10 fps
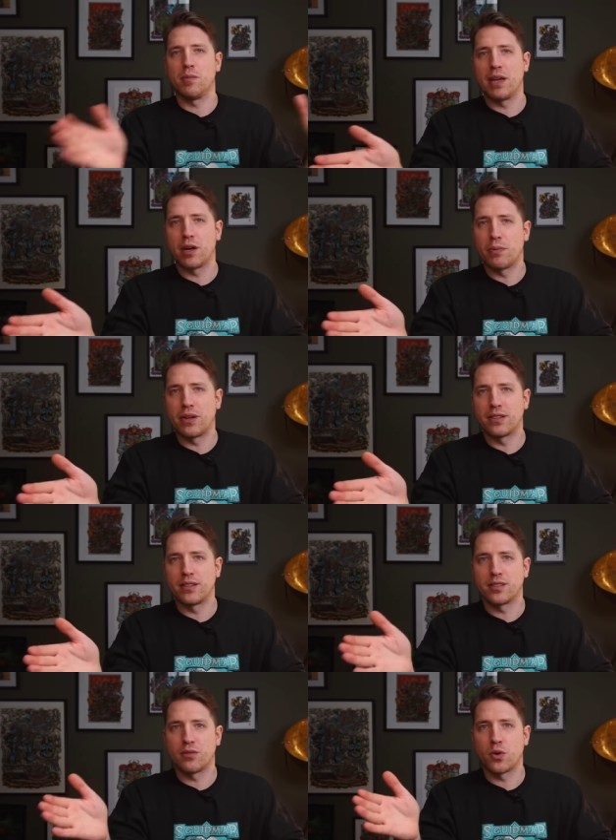On the bigger
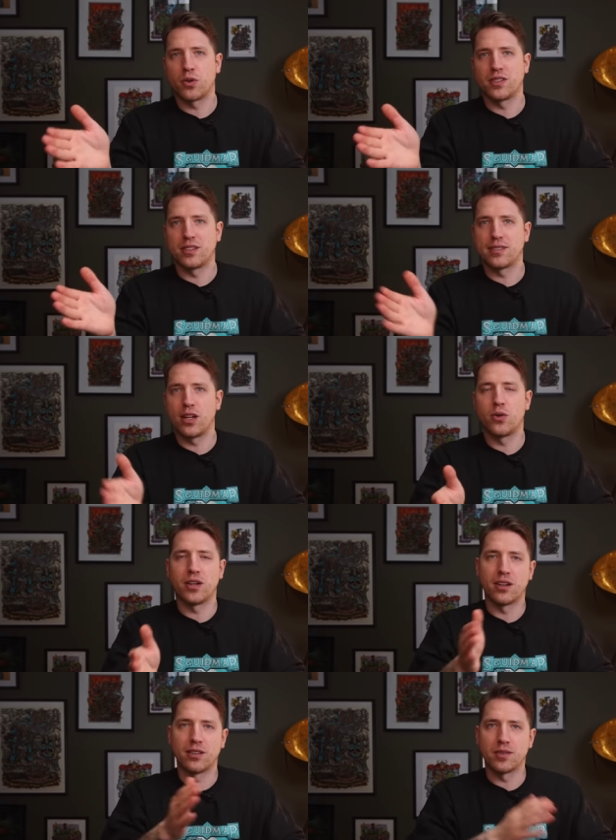printers, of course, it's
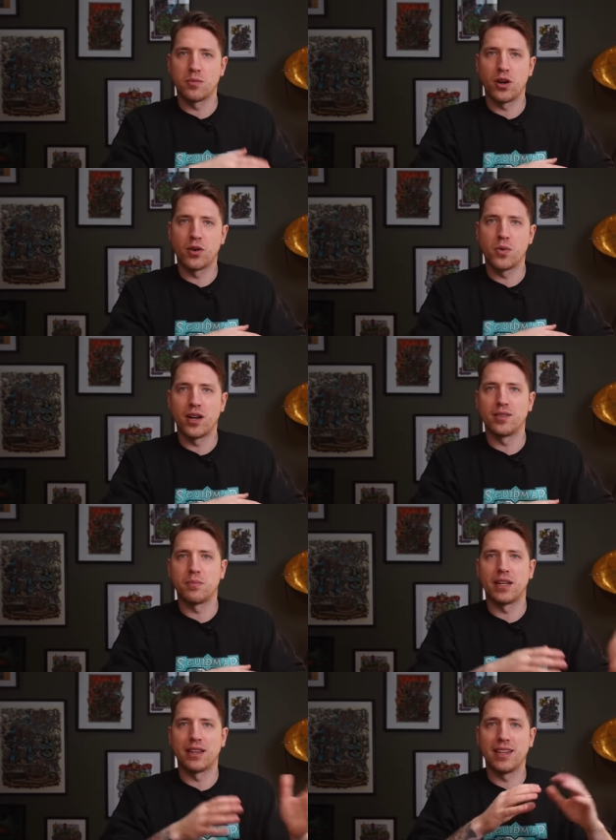slower than on the smaller ones,
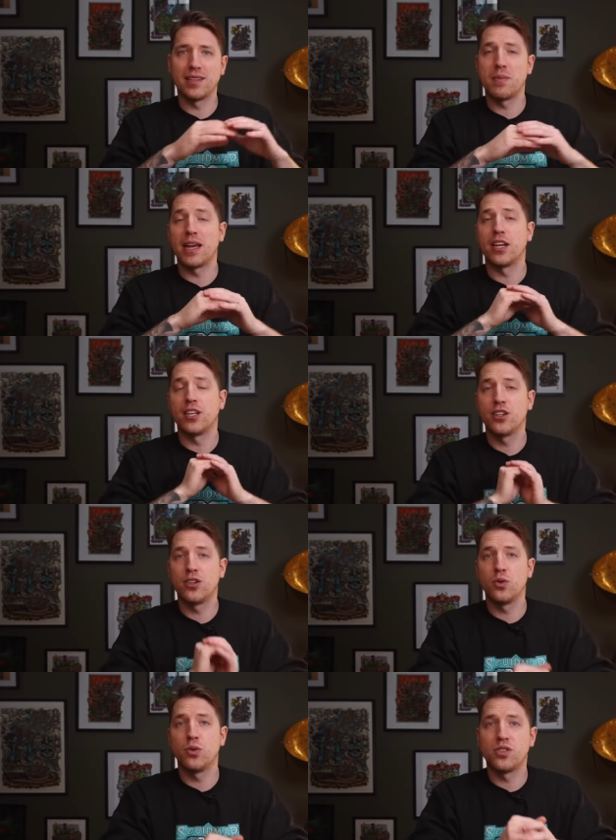but this made a
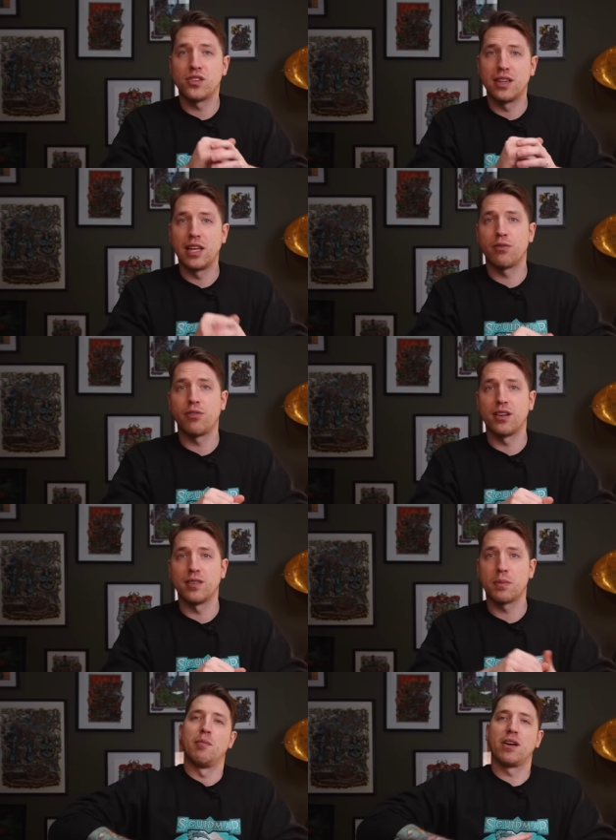huge
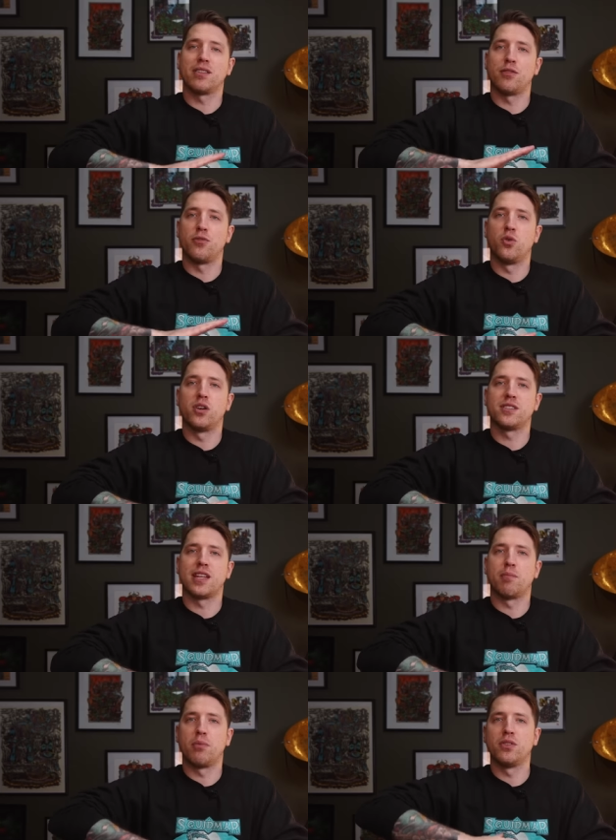difference. Because the force
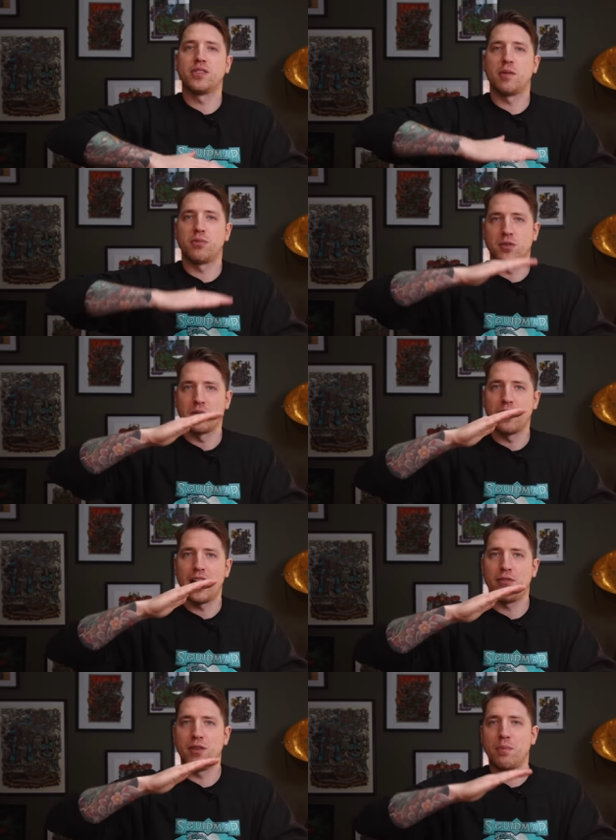that pulls up from the
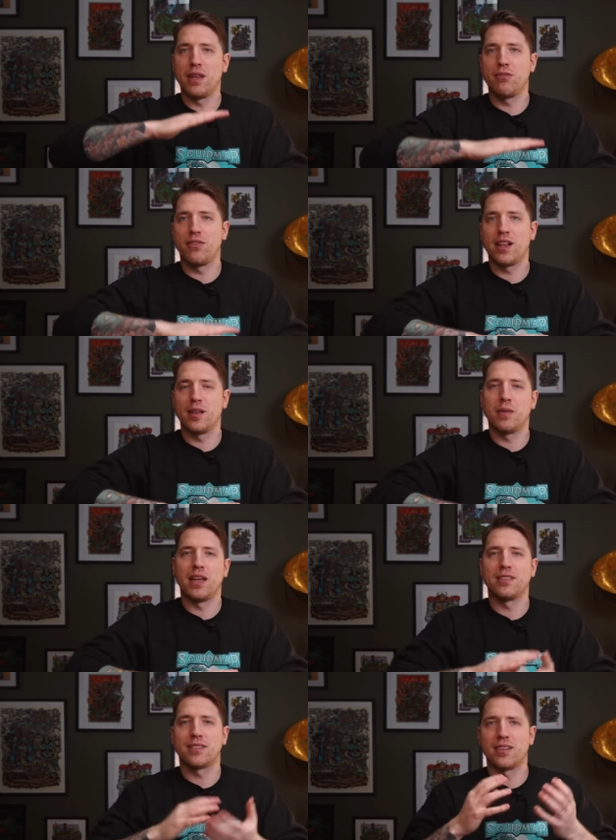FEP film
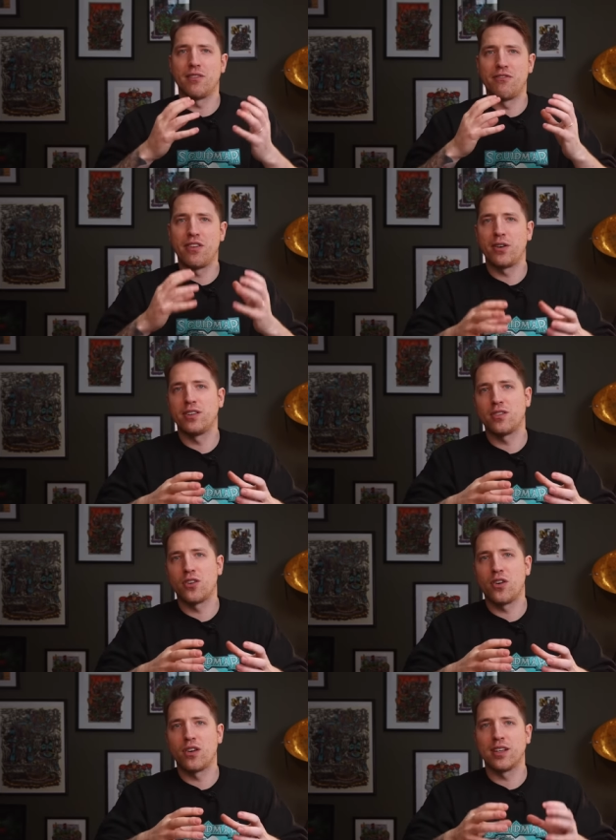is very
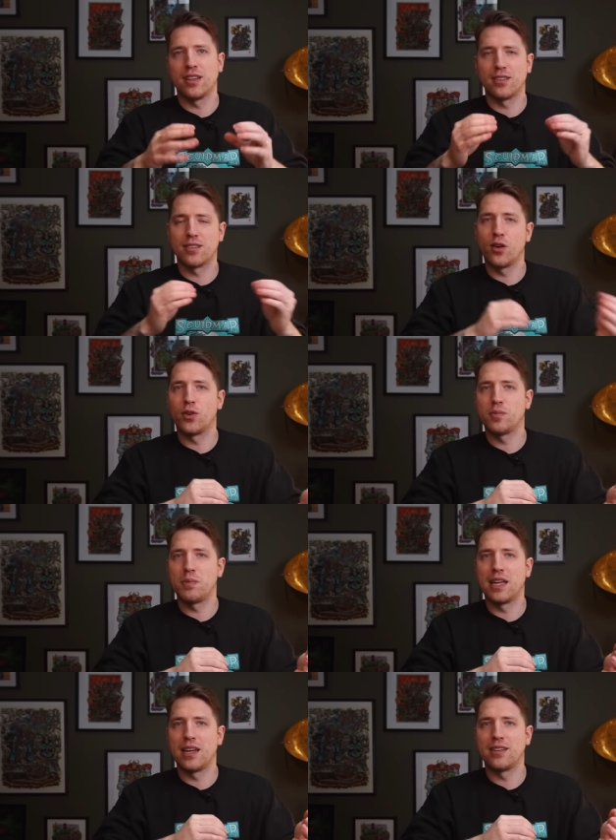strong, the slower
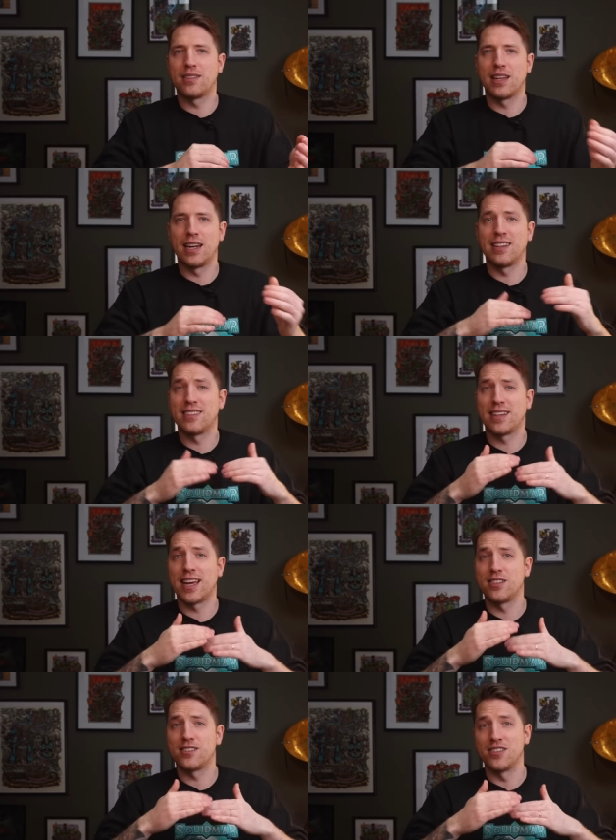speed is, the less
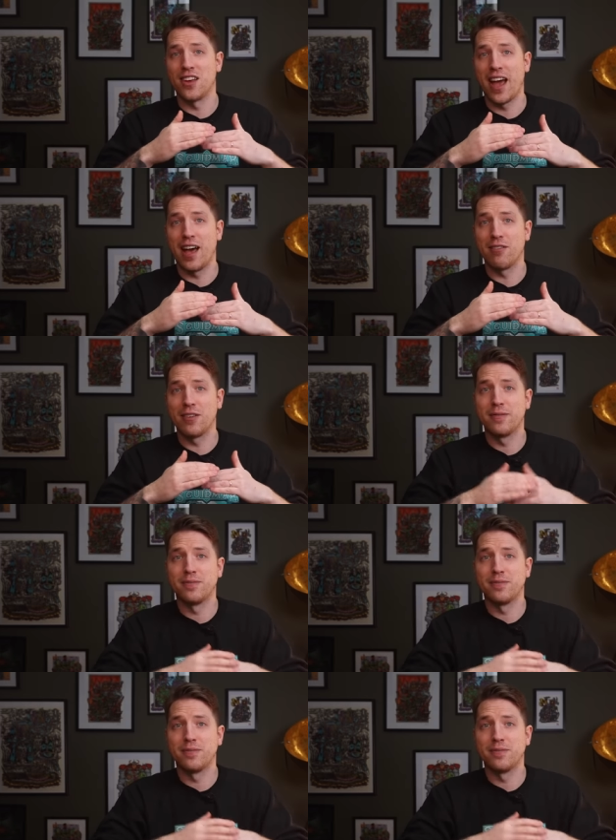tension you have.